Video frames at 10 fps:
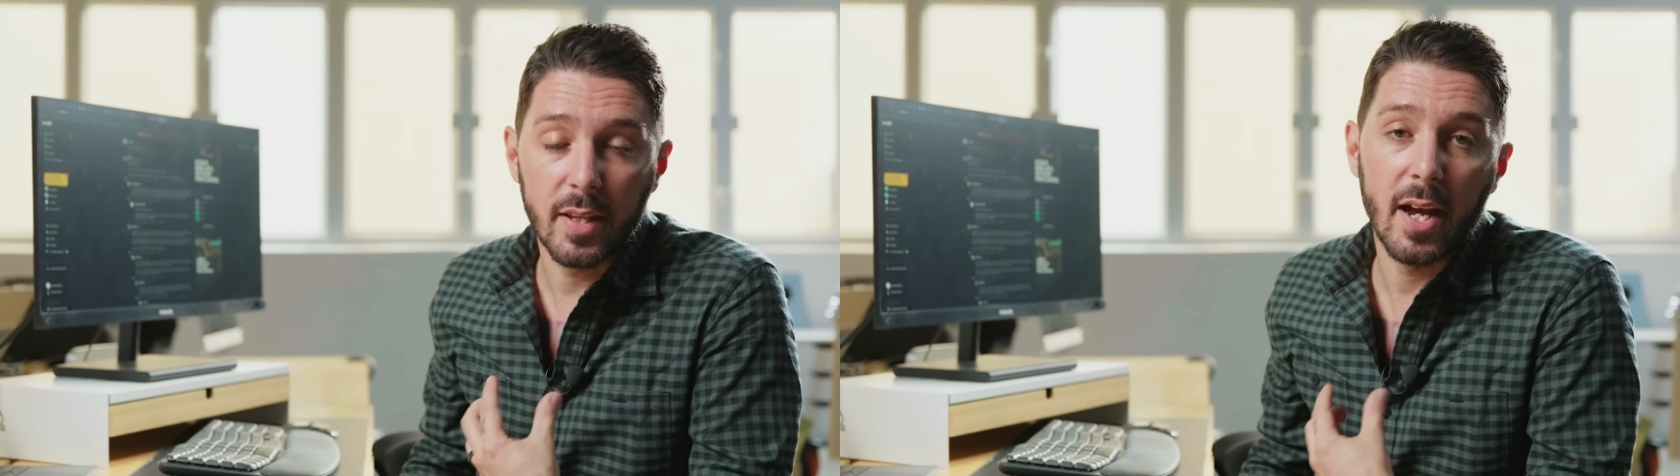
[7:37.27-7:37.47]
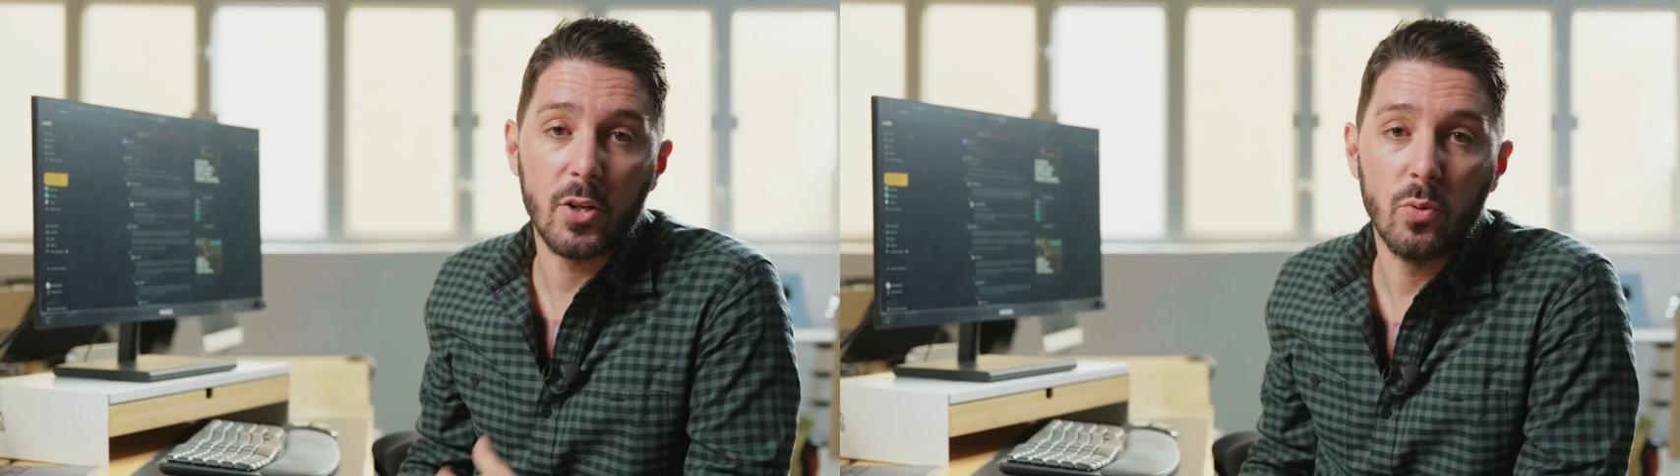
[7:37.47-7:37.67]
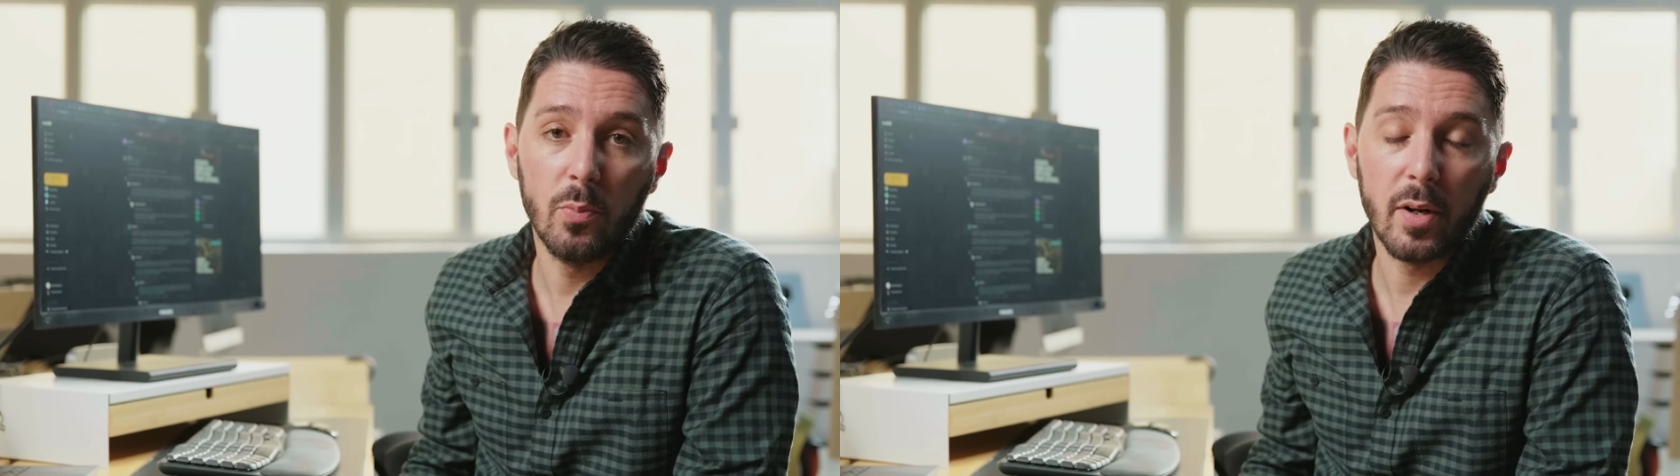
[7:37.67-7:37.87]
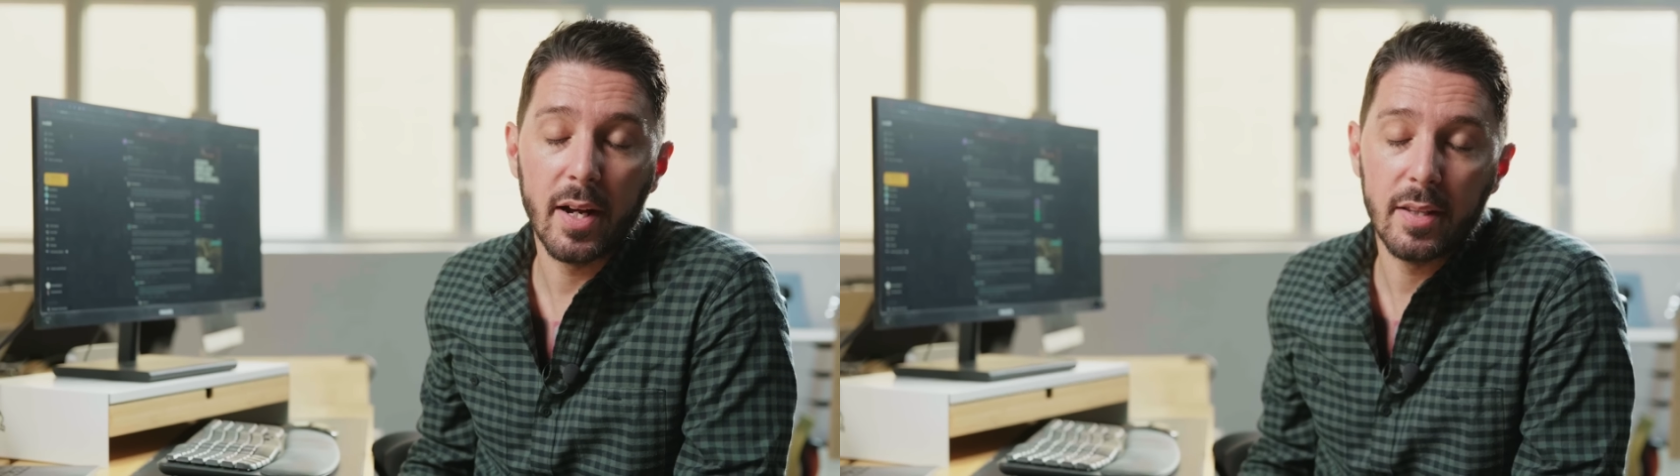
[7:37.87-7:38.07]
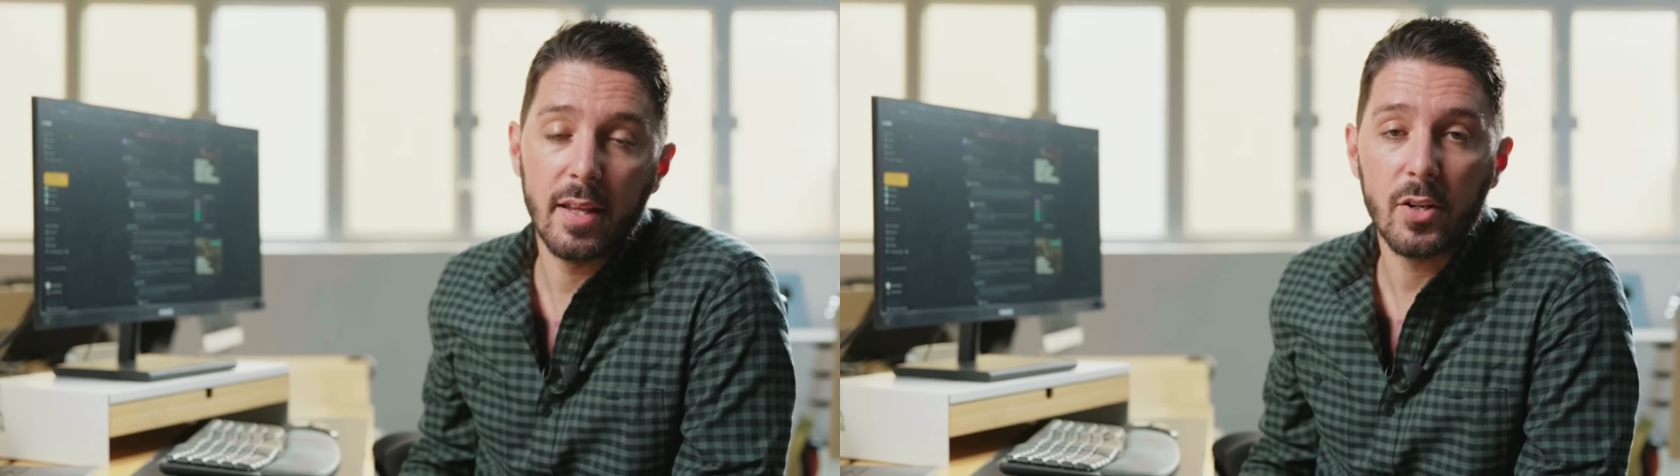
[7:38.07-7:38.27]
the actual
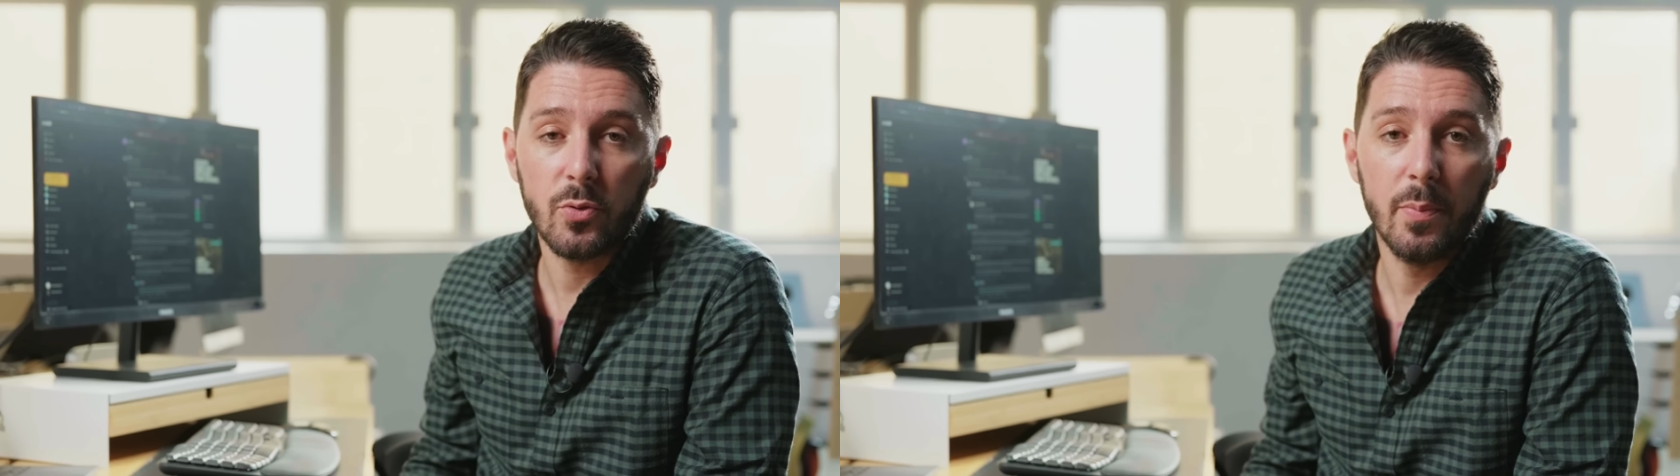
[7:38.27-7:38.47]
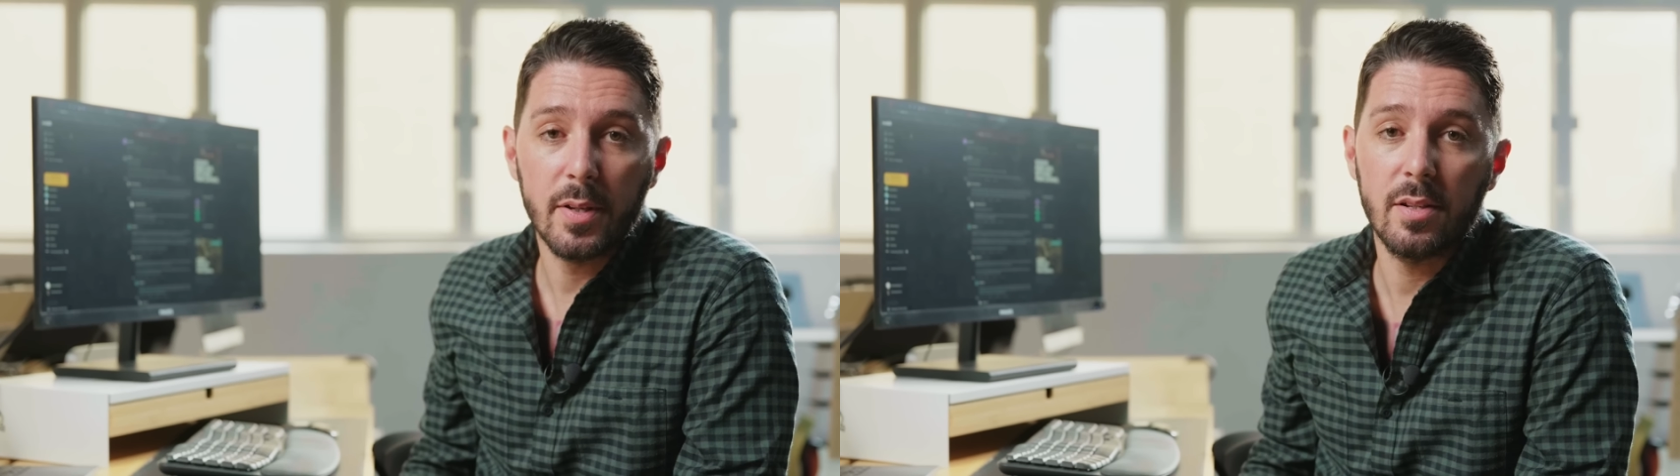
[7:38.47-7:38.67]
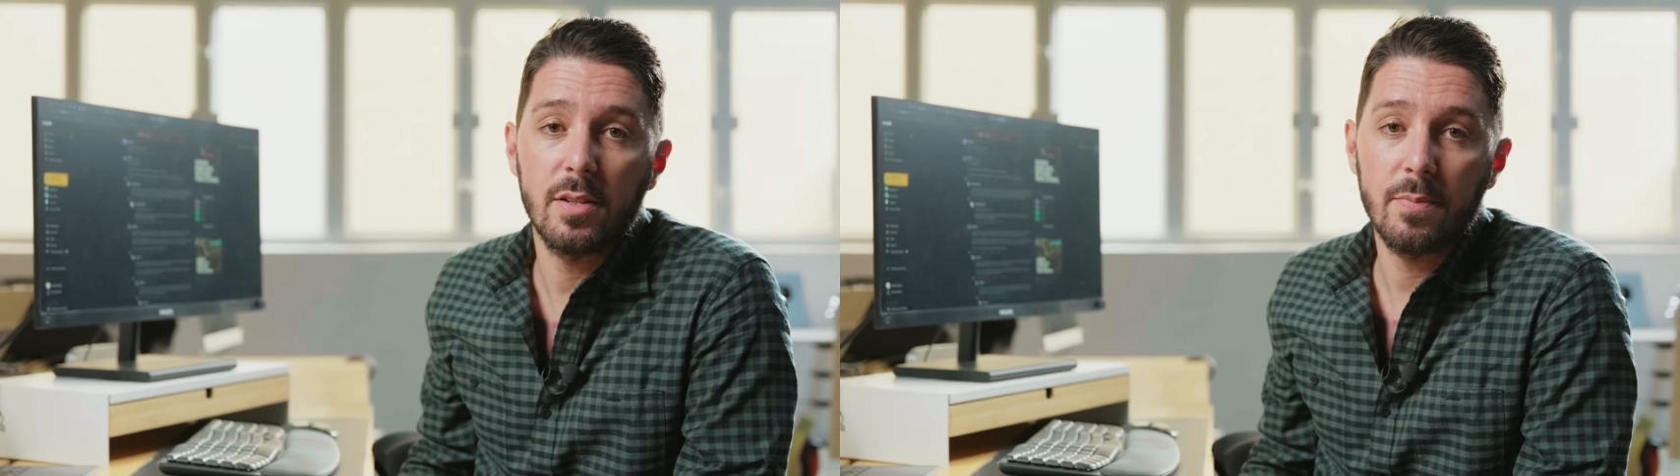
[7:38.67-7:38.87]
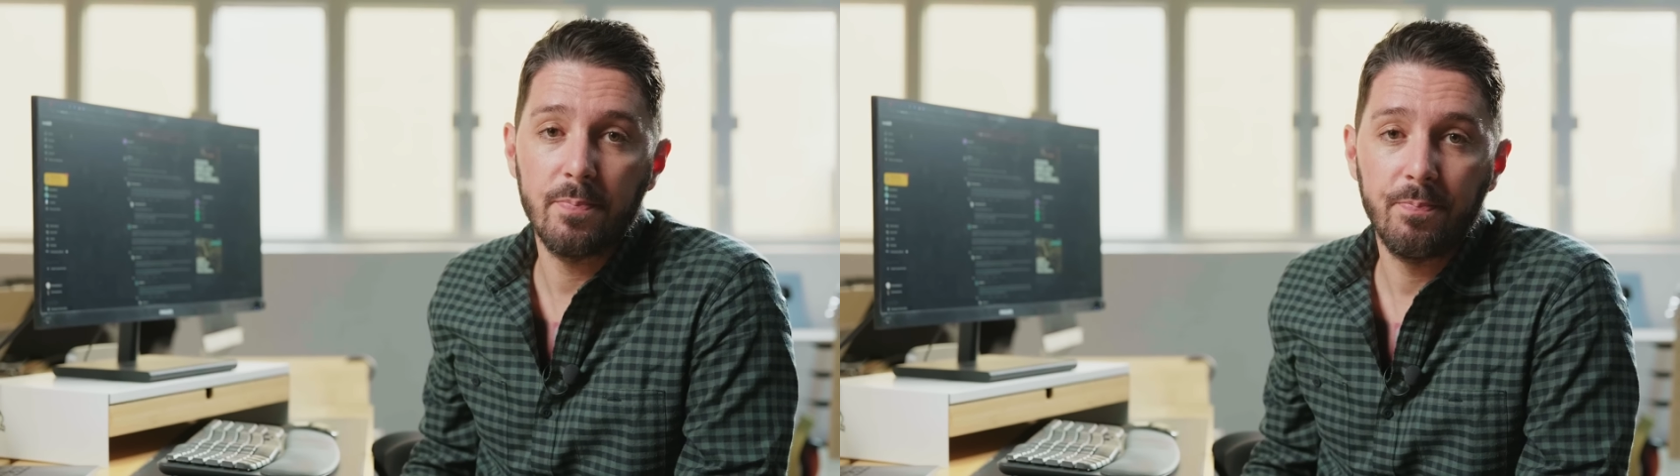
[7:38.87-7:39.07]
brand and the actual business.